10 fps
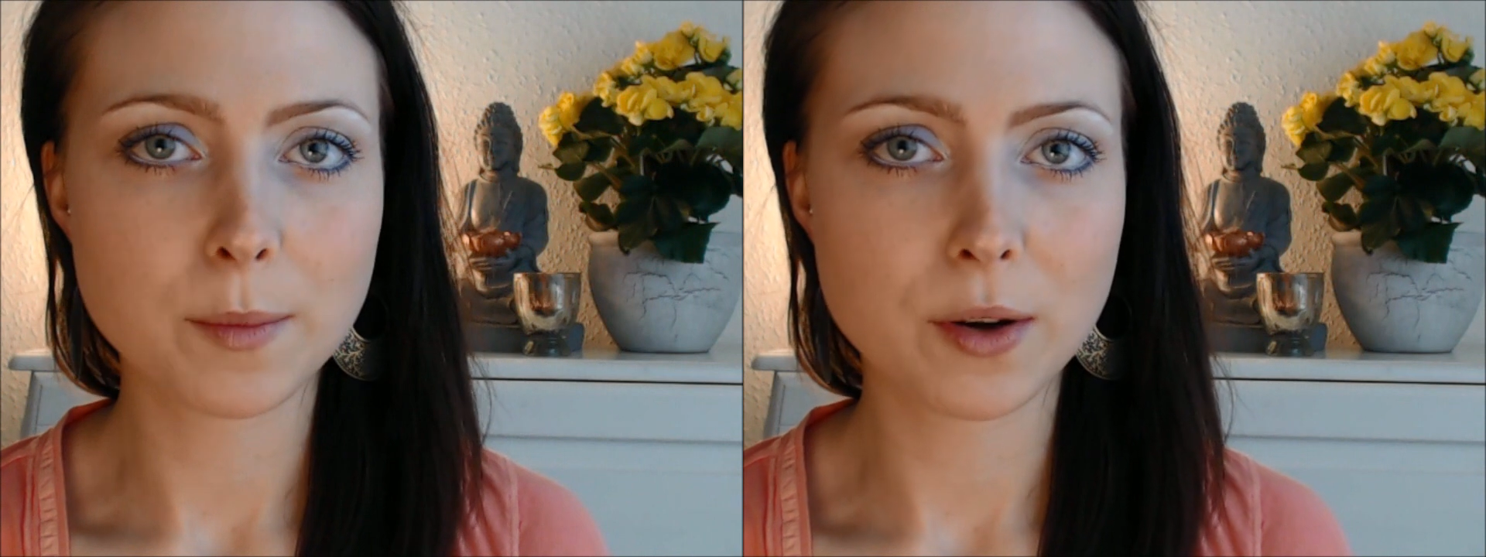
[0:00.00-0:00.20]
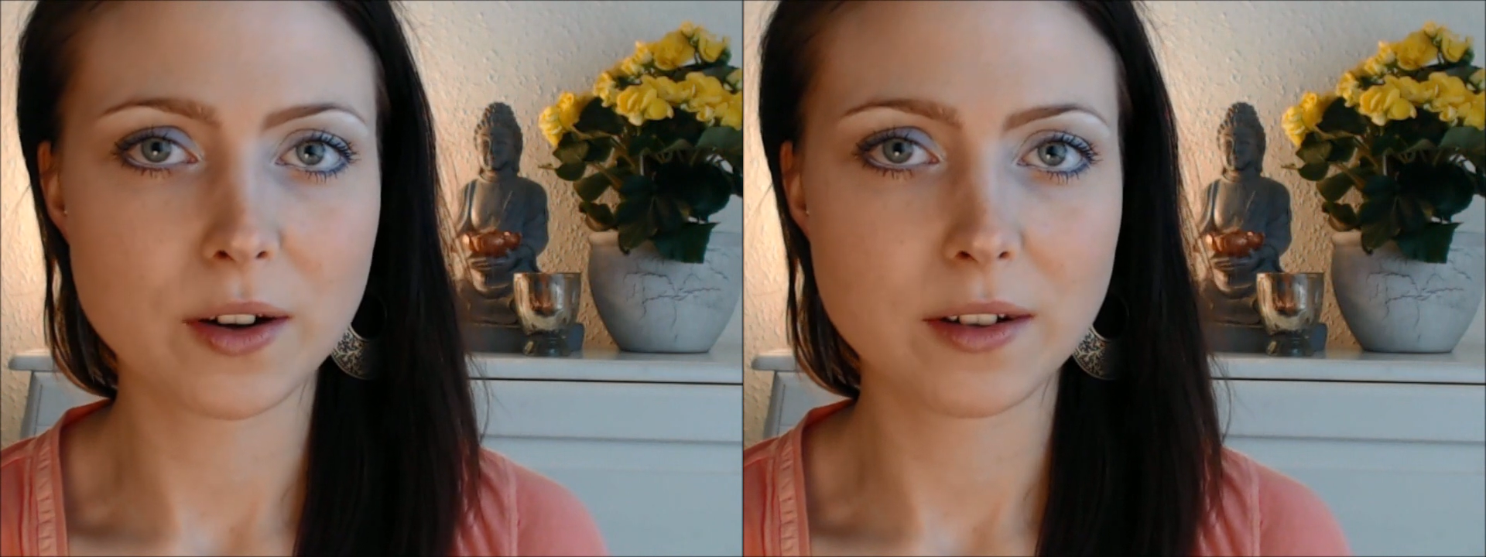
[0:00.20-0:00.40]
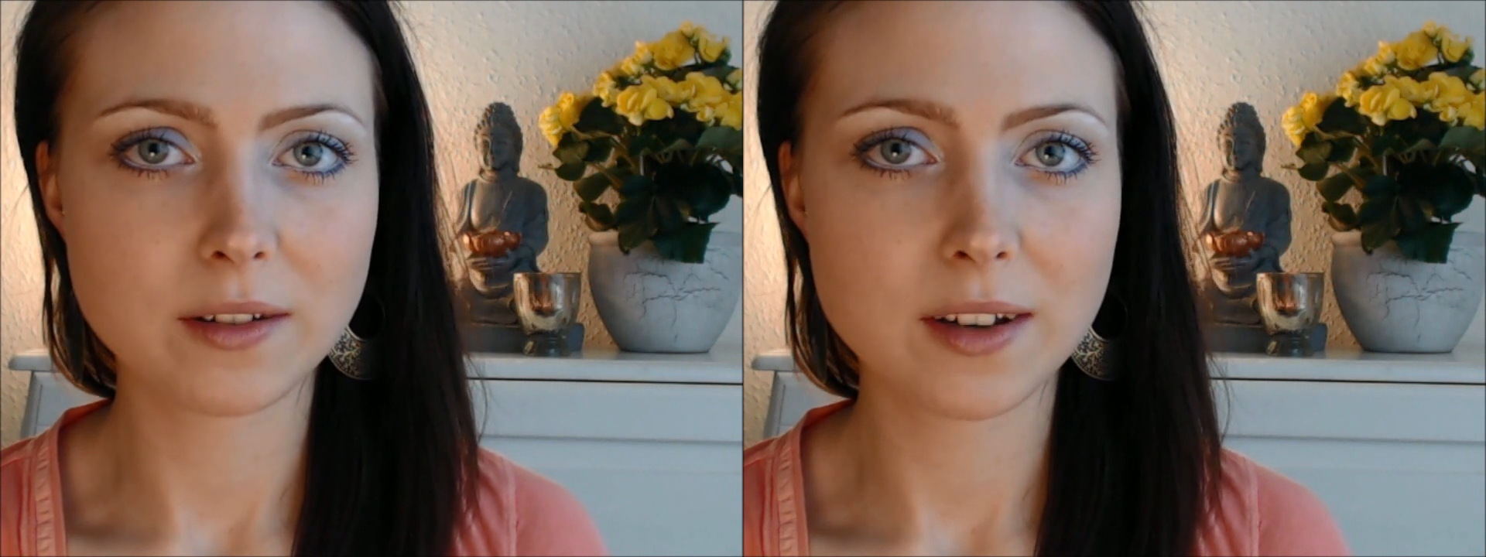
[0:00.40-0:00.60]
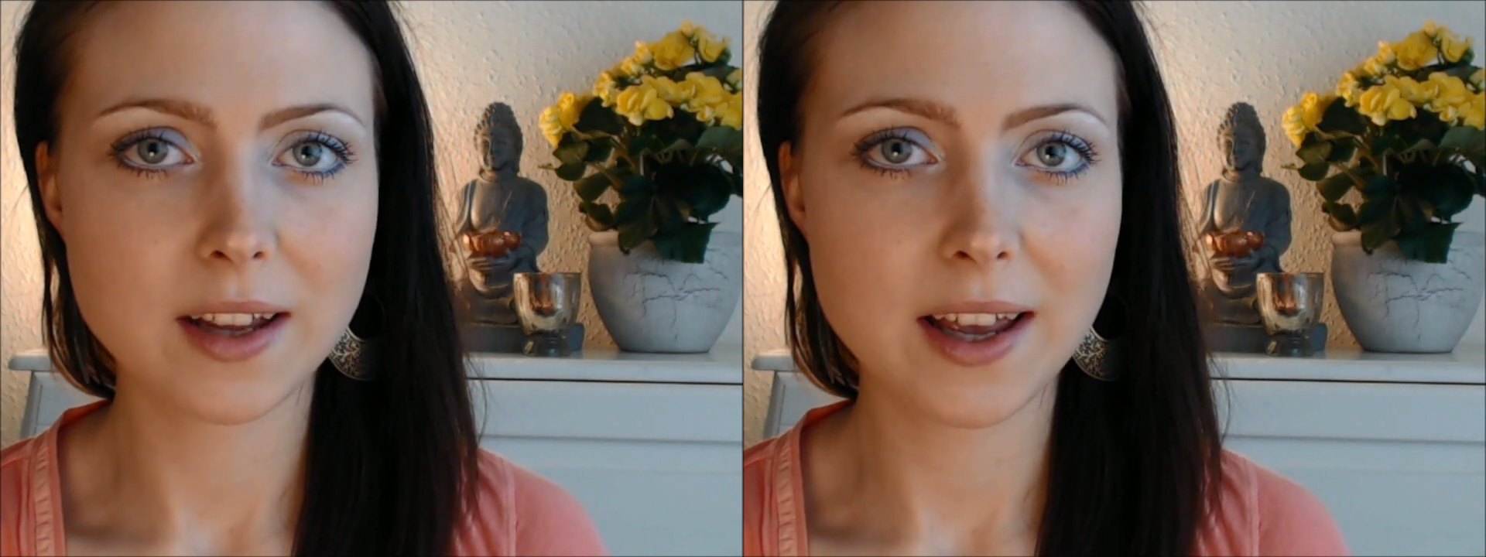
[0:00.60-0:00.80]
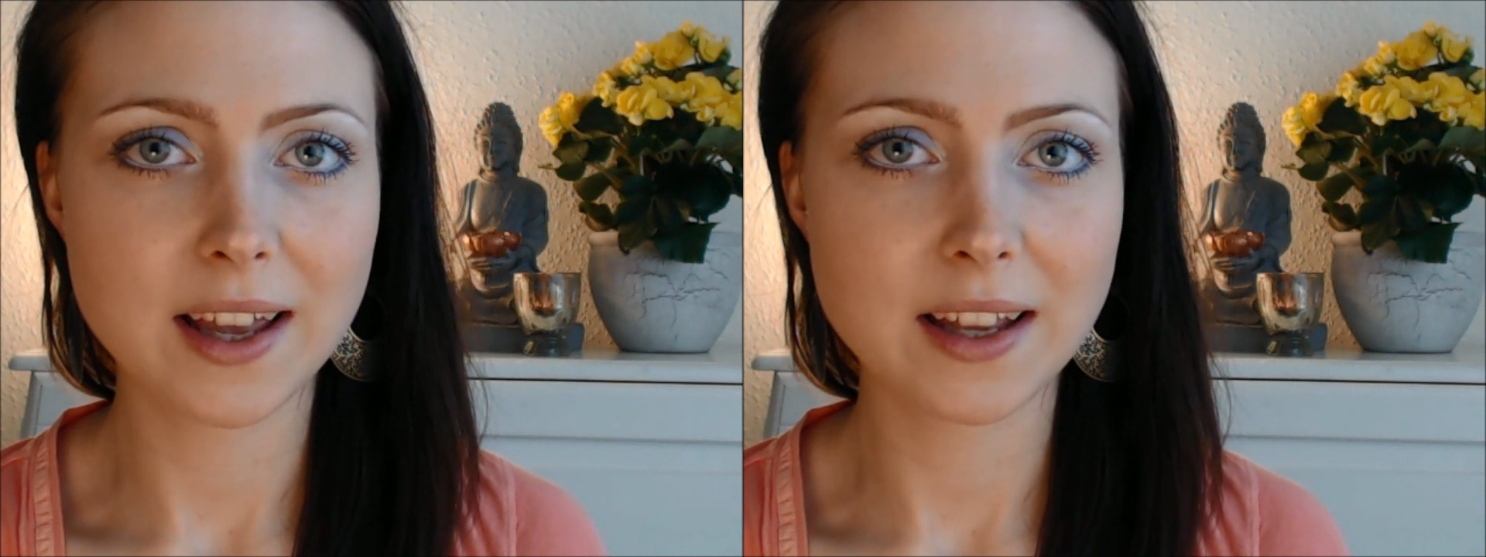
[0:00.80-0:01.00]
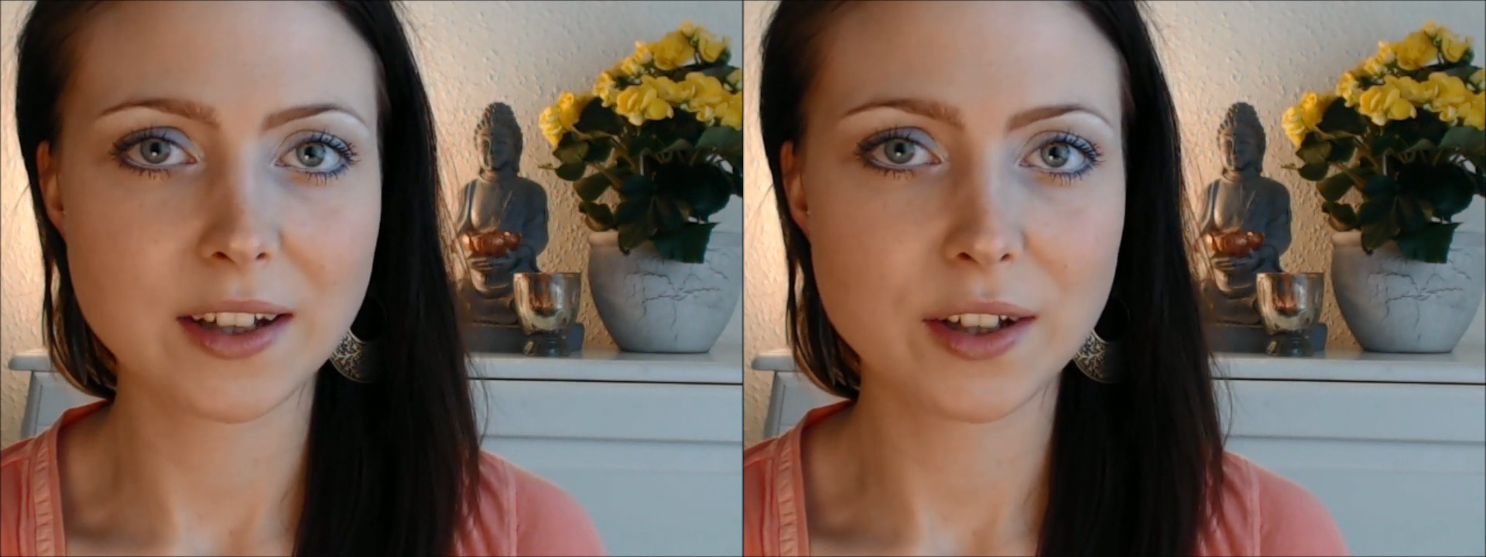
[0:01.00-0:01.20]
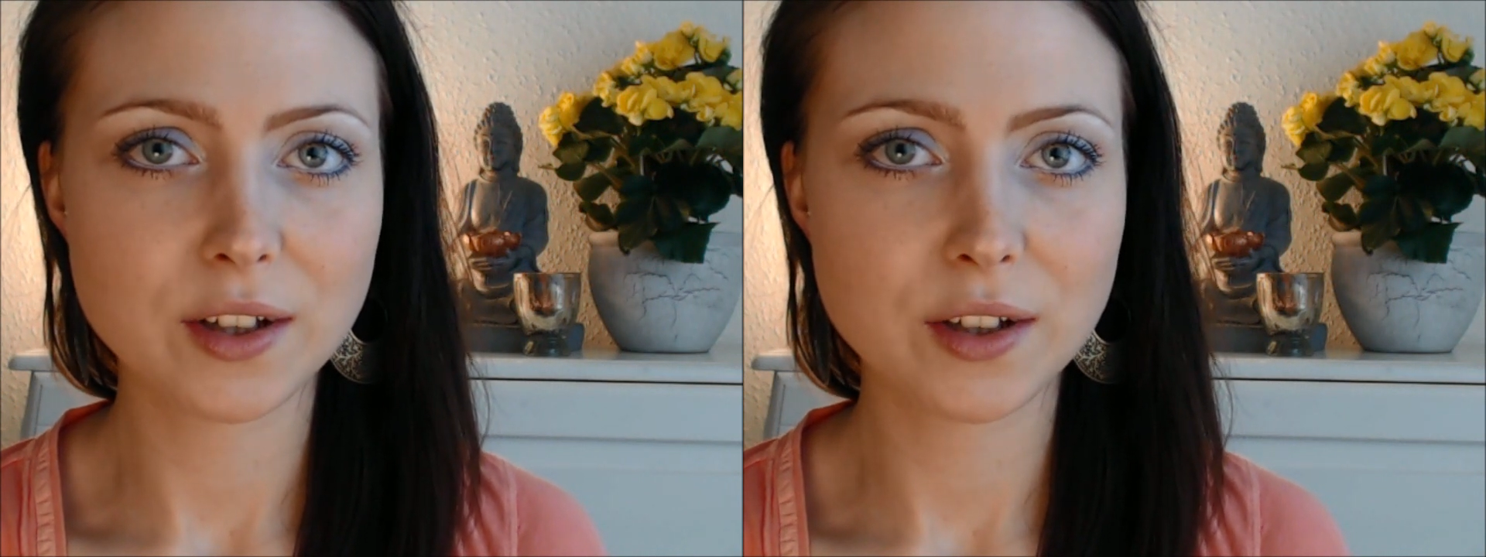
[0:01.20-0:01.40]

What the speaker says: on, and